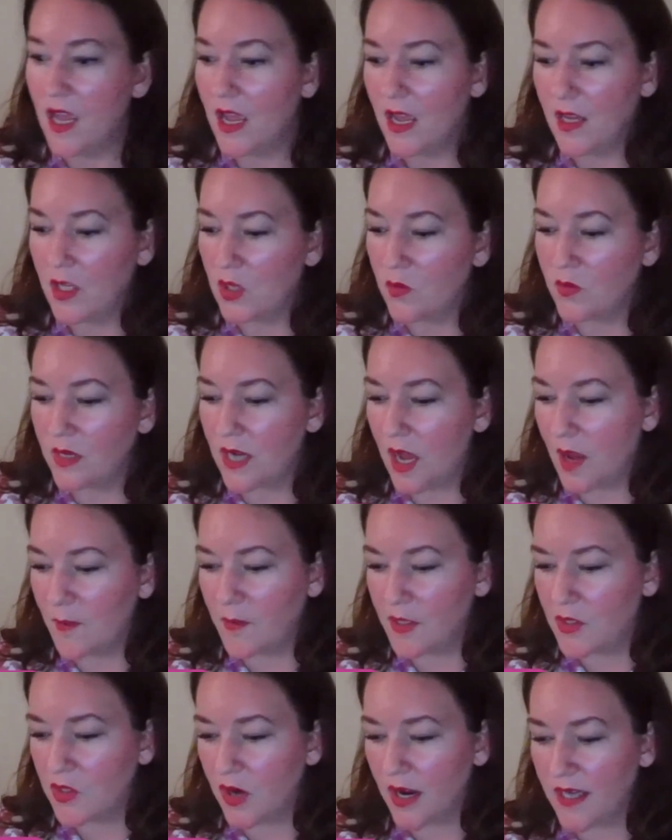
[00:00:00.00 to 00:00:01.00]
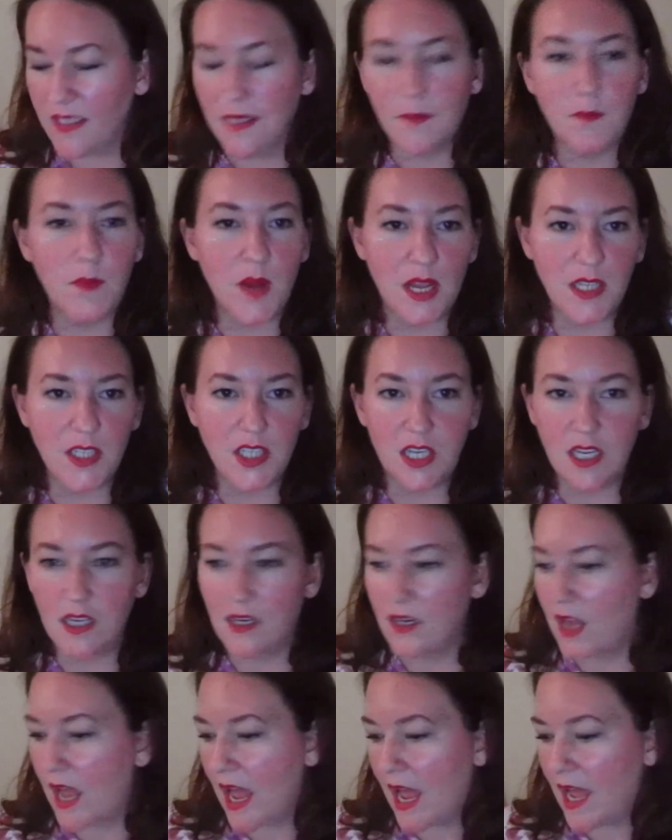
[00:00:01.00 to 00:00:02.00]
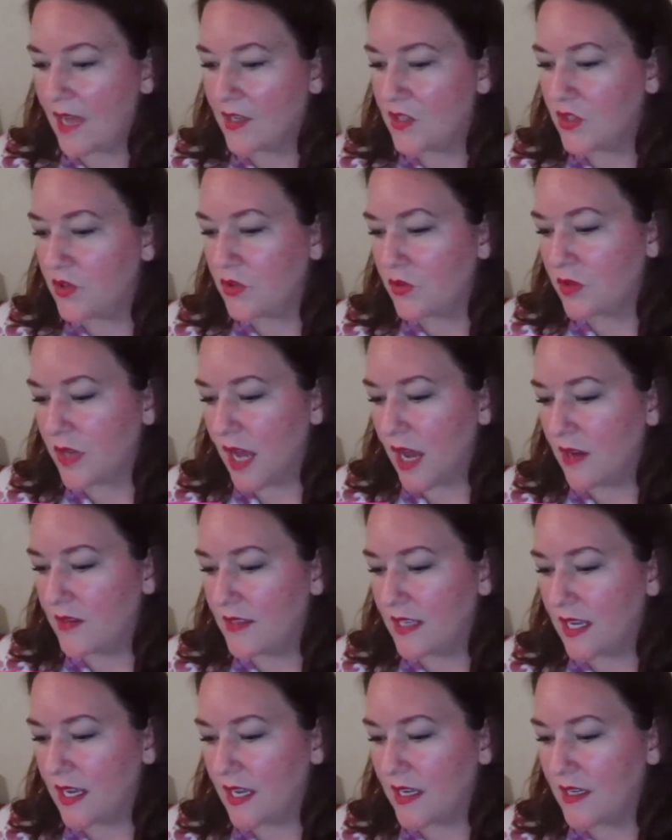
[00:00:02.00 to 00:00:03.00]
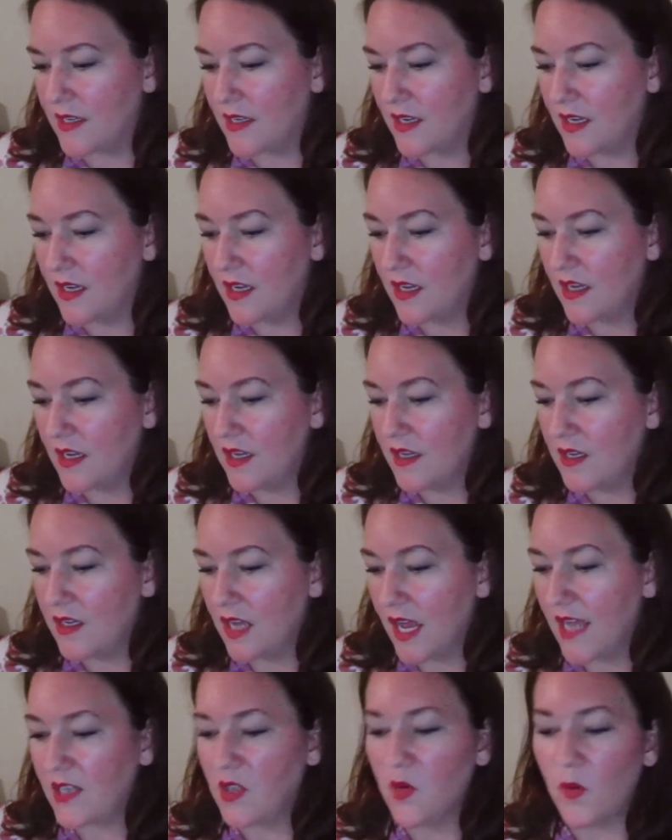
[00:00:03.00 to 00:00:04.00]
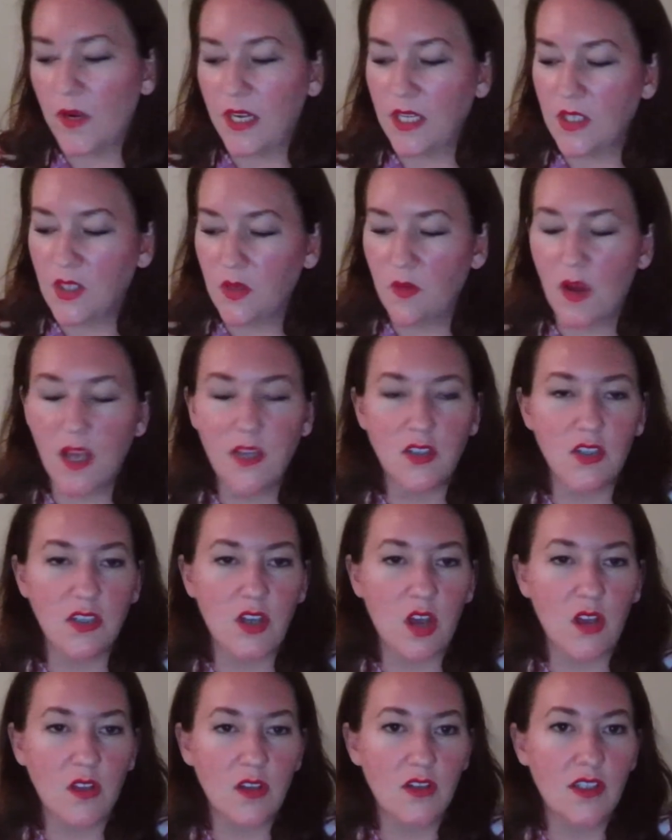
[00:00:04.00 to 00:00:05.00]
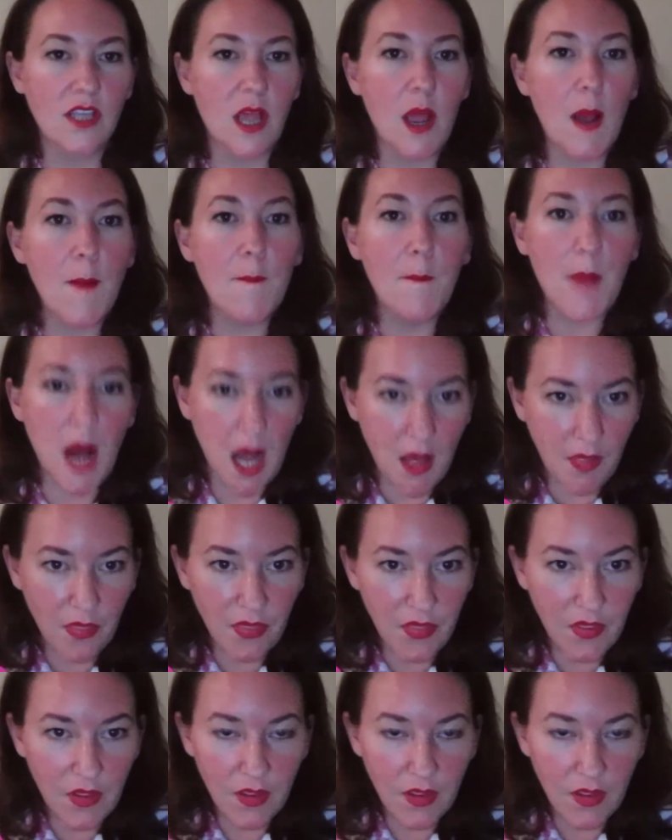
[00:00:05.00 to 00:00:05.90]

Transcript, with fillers: You would not be trying to budget at 2000 at $2200 a month.